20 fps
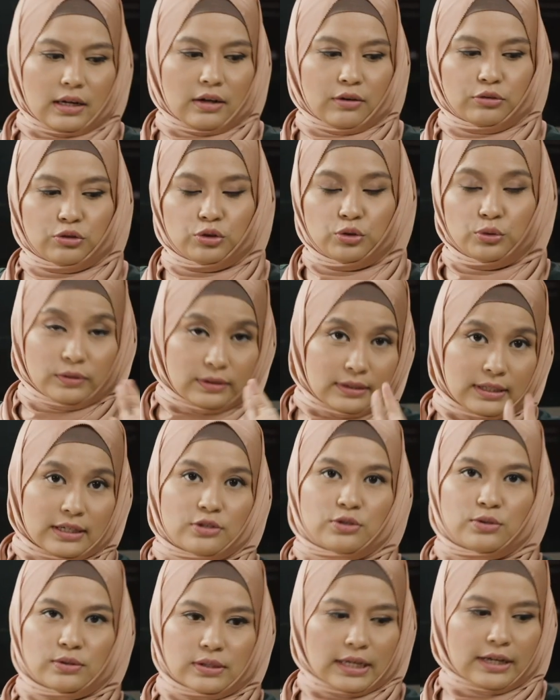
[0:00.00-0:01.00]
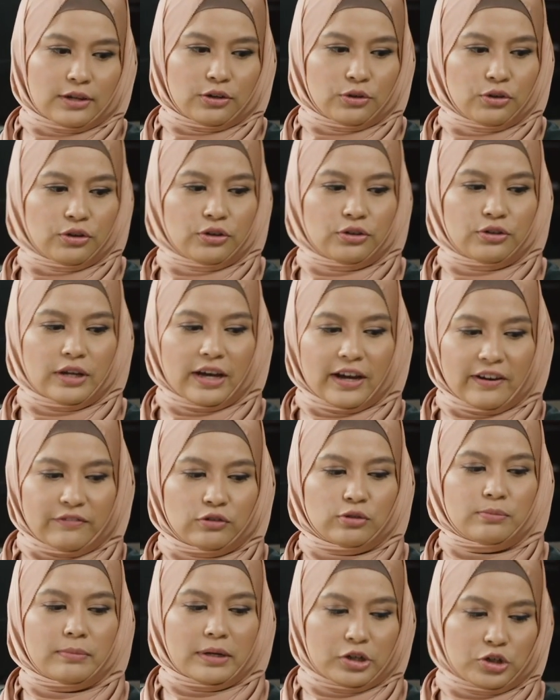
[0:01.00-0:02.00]
Now, 2 things to take note. You
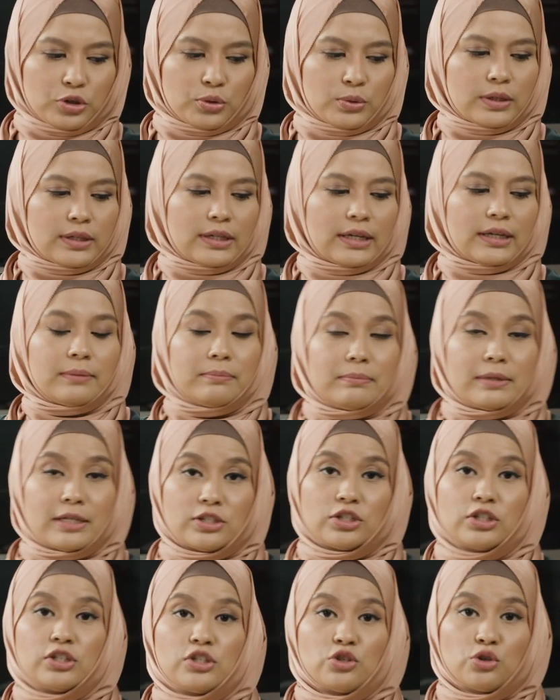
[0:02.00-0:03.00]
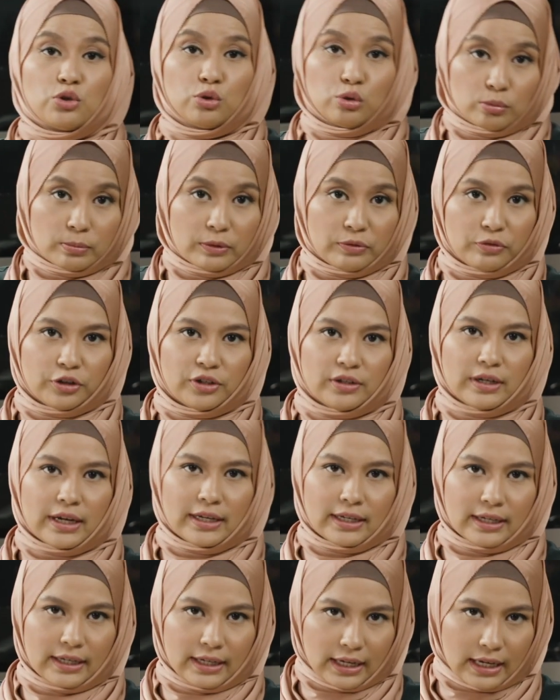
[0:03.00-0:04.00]
have to make sure that the mixture is cool before you
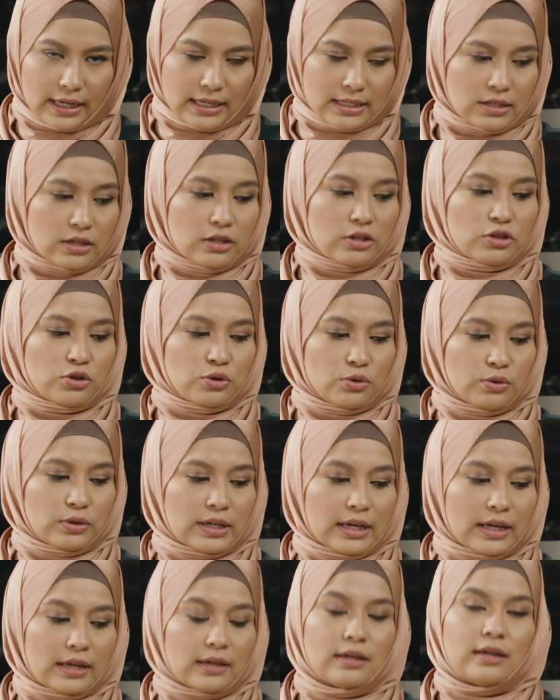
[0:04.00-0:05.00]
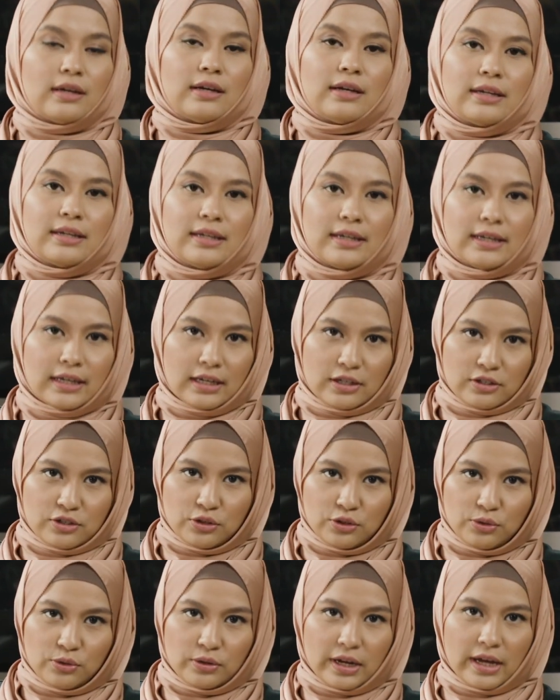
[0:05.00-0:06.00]
add the eggs so that the
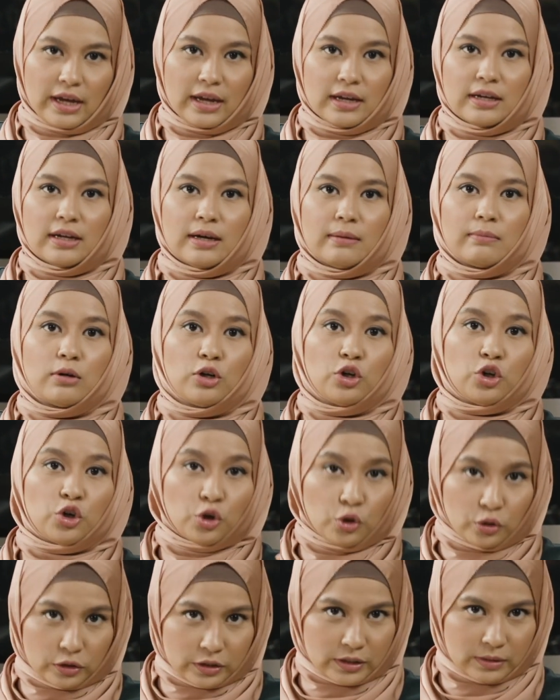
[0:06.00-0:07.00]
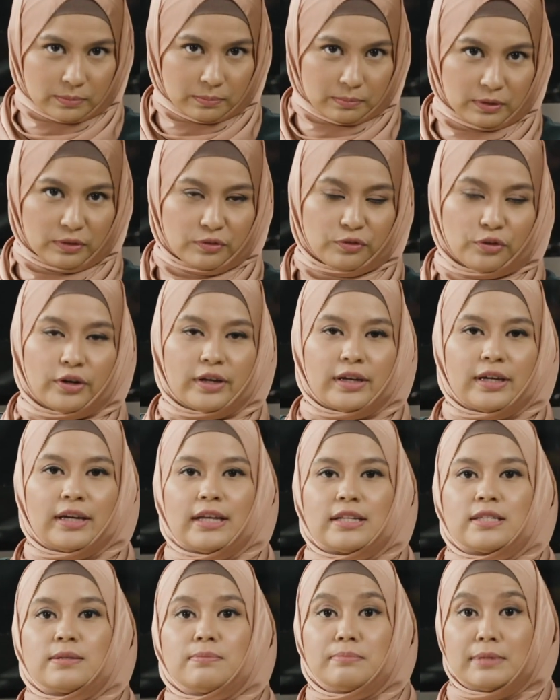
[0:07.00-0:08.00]
eggs don't end up cooked before it
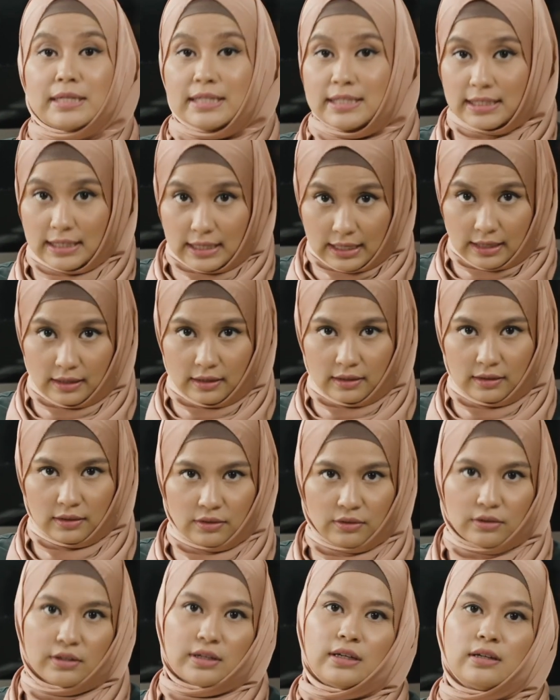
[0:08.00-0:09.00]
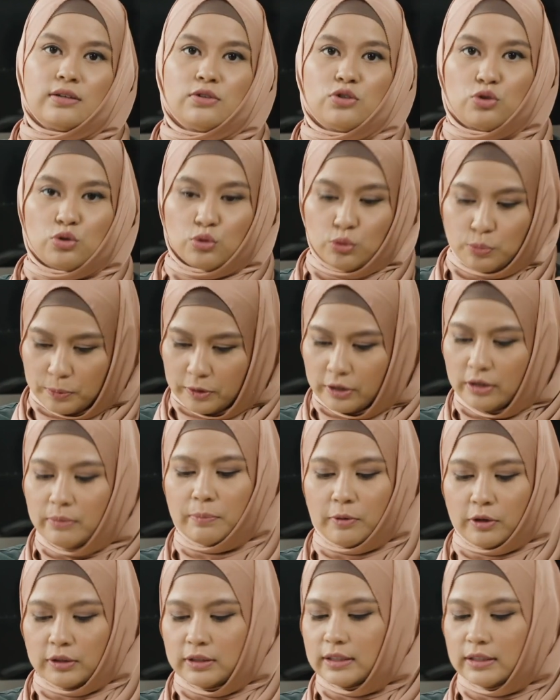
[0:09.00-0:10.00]
gets mixed in. Okay, super
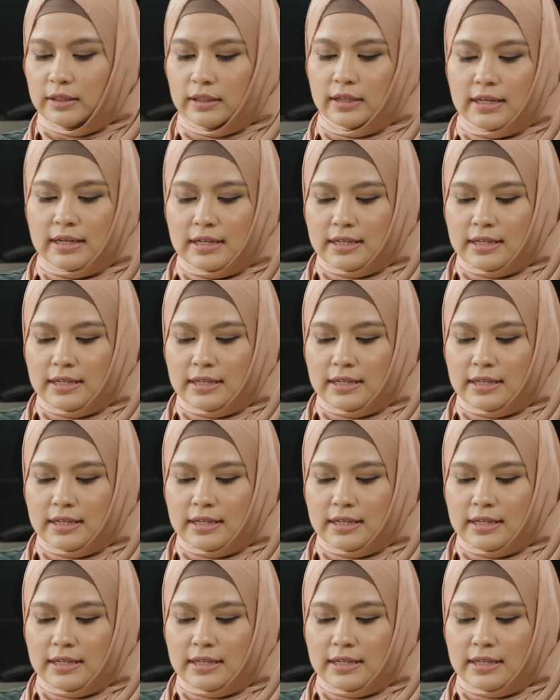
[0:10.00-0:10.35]
important.